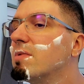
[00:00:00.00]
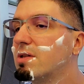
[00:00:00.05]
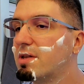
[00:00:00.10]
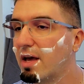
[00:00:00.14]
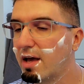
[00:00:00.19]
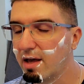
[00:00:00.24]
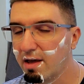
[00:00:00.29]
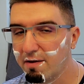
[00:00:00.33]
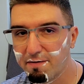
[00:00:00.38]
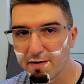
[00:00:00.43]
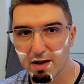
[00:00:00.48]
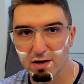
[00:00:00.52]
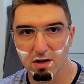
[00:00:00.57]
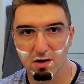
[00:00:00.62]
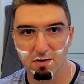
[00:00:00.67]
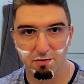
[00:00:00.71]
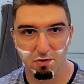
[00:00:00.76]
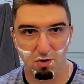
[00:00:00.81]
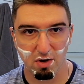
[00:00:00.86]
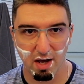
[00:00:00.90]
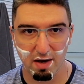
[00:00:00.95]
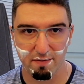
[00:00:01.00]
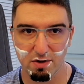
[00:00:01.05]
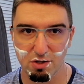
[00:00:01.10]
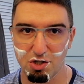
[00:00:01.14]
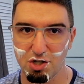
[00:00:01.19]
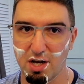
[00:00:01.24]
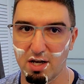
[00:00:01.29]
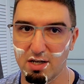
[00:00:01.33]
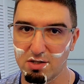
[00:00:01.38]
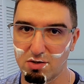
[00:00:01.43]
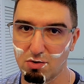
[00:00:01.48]
But yeah, if any of you have a
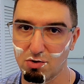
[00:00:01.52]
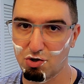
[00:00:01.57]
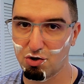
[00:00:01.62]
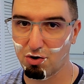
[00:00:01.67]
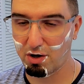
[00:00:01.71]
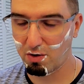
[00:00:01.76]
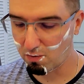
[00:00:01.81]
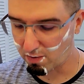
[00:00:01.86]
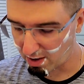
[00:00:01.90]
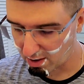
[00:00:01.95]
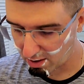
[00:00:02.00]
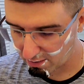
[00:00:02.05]
chance to join